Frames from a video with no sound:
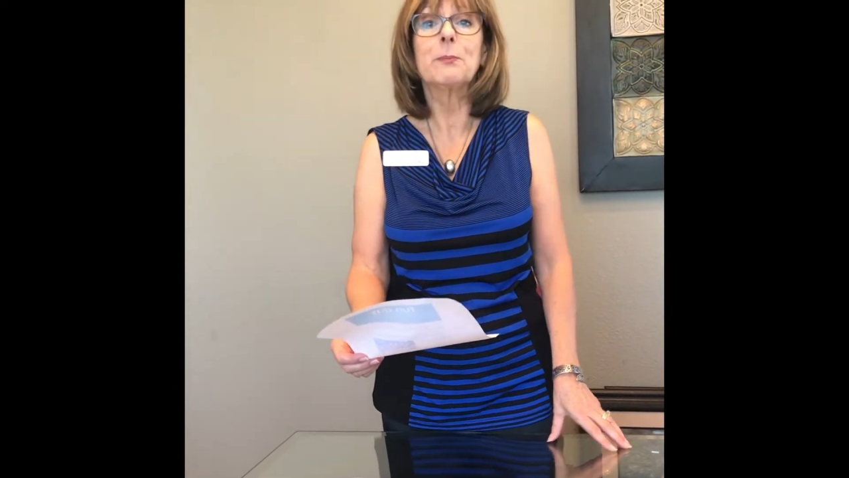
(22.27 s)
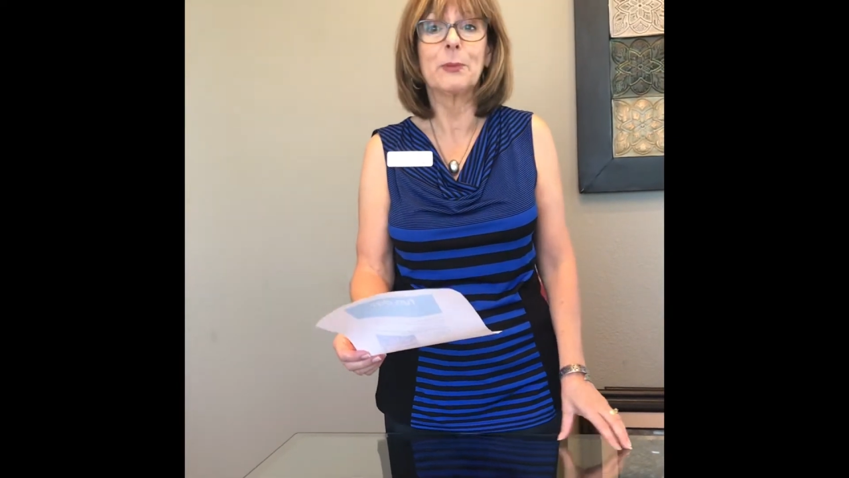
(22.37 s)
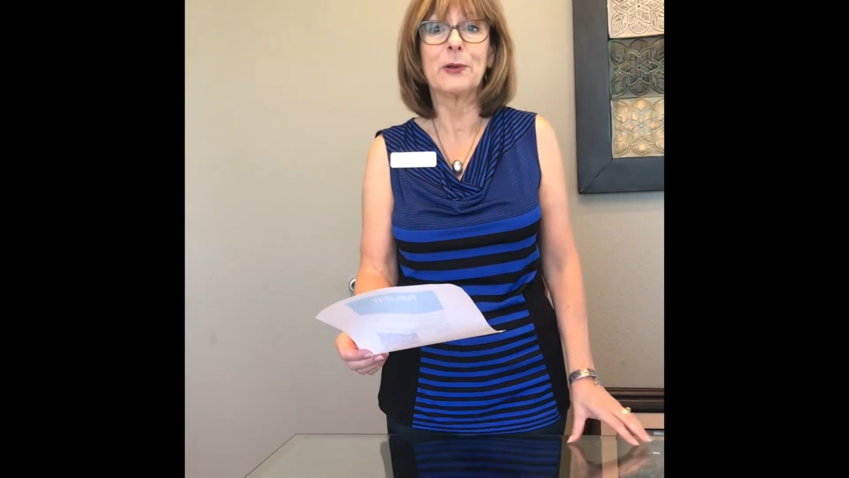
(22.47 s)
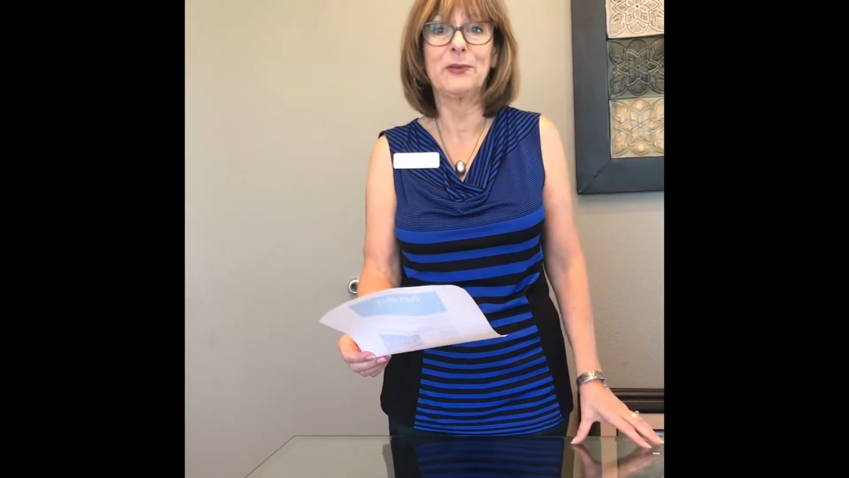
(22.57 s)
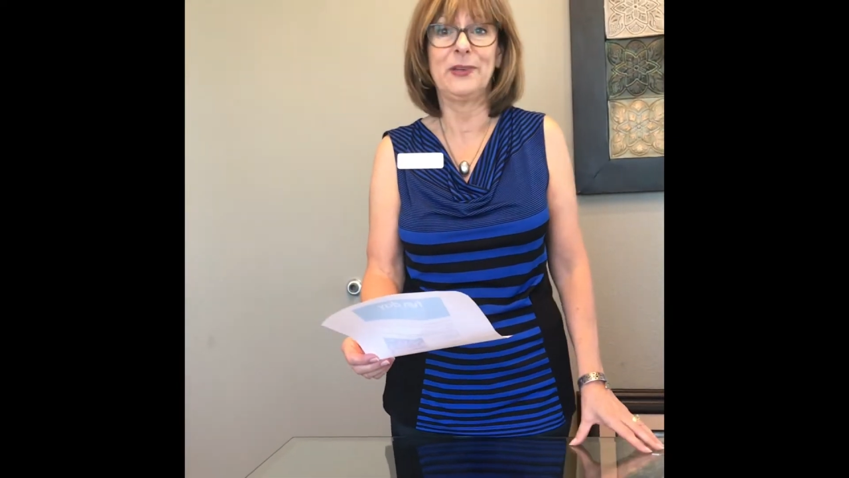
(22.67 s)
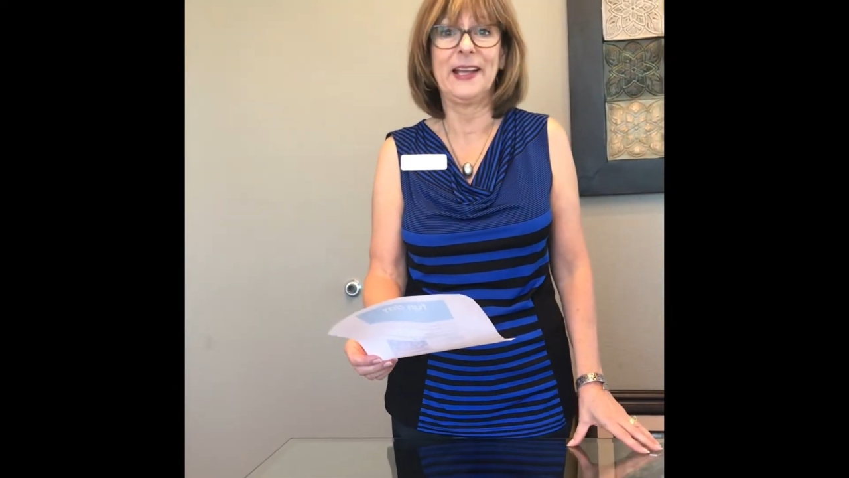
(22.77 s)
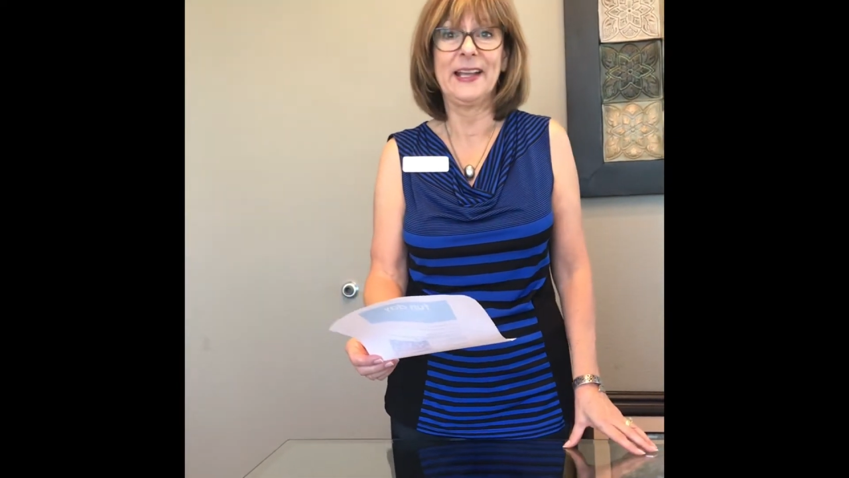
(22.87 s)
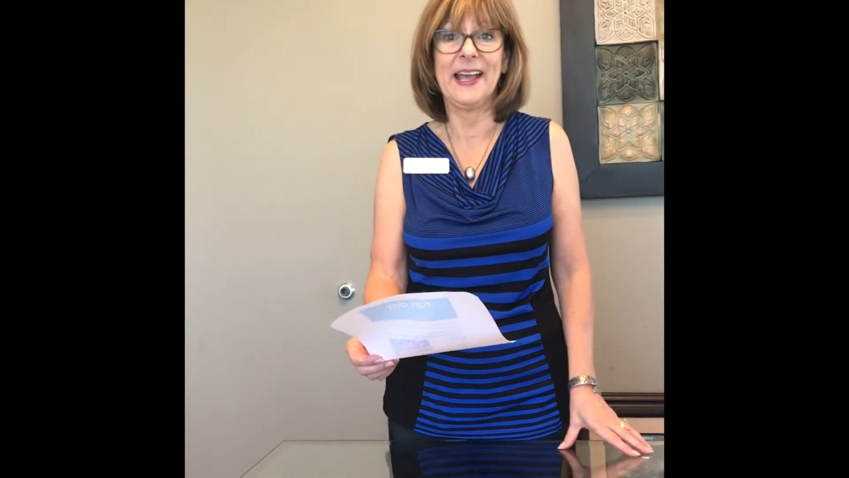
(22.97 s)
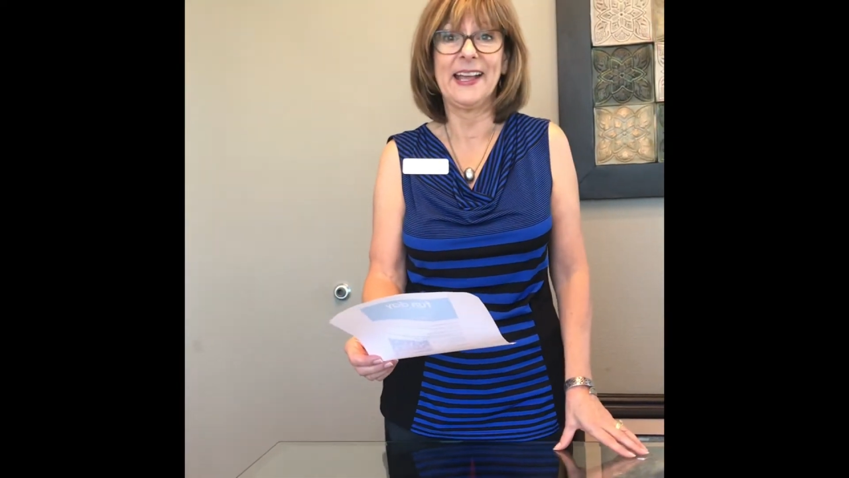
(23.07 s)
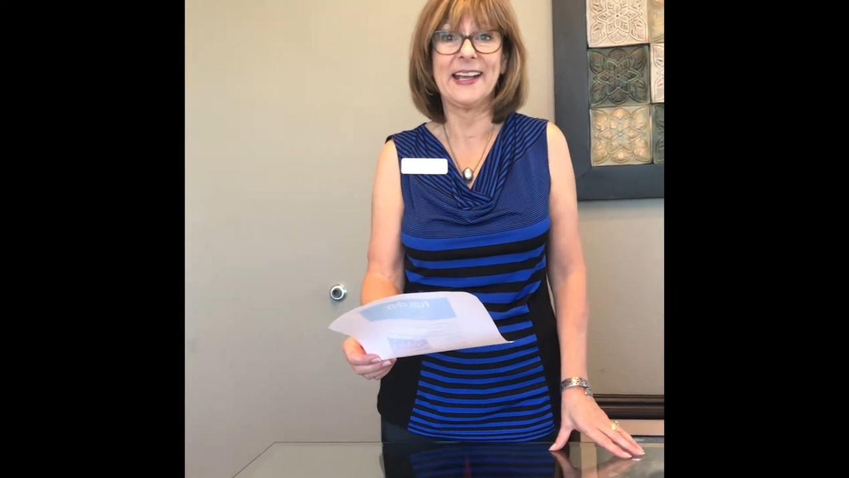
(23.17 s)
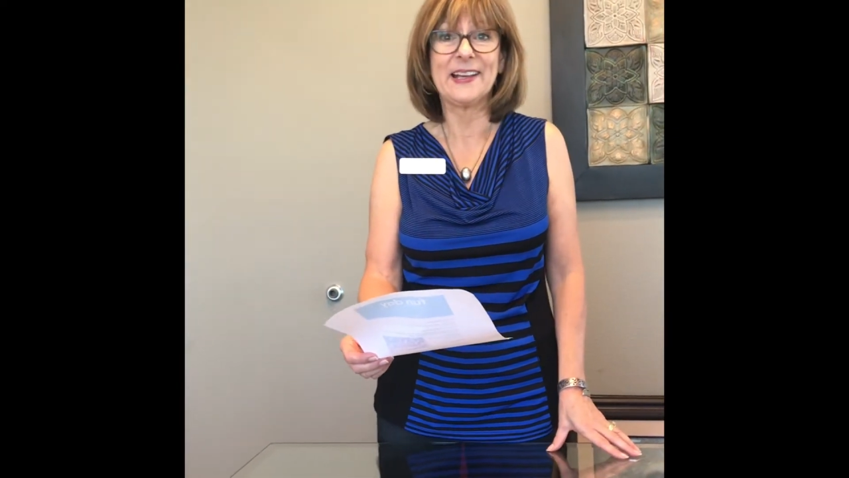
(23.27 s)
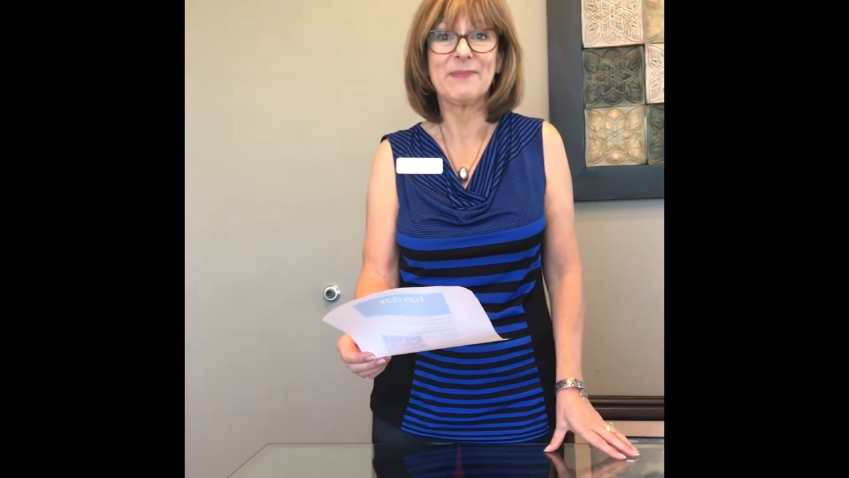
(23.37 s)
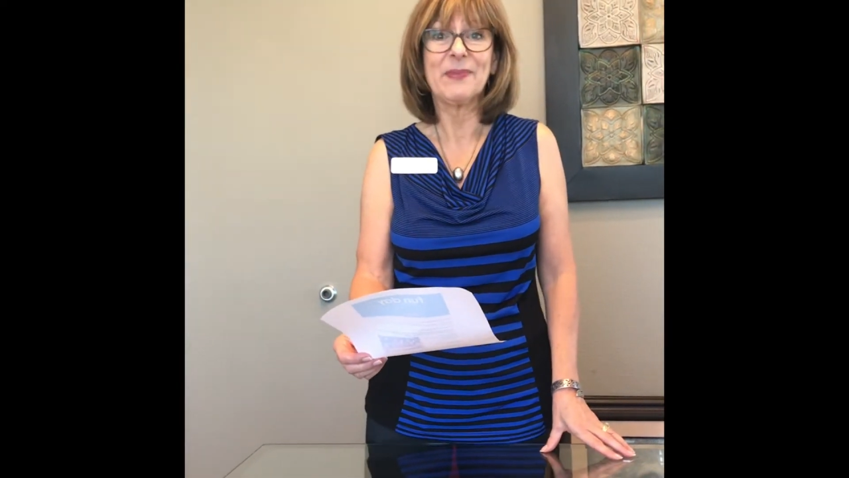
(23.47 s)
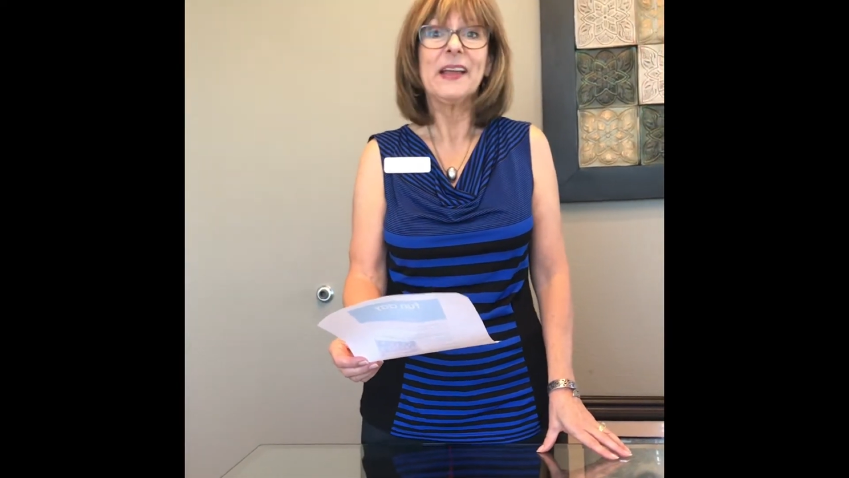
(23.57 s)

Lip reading: birthday cake?